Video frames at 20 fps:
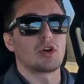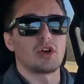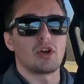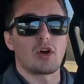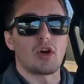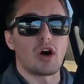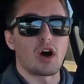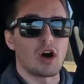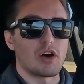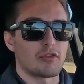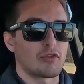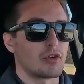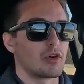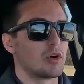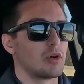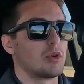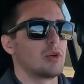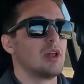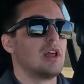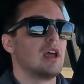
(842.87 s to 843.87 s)
you know,
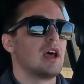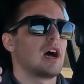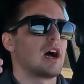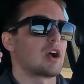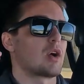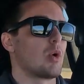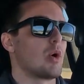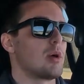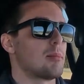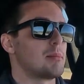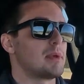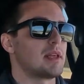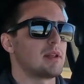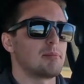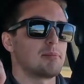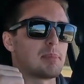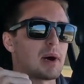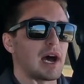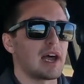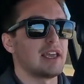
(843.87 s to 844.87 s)
off-road
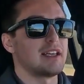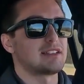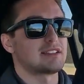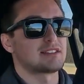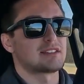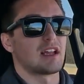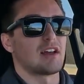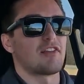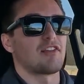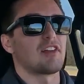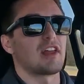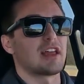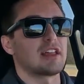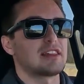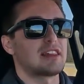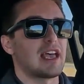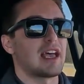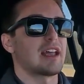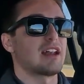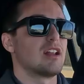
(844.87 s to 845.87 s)
equipment, bikes, stuff like
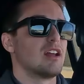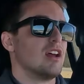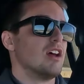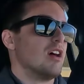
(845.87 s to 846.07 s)
that,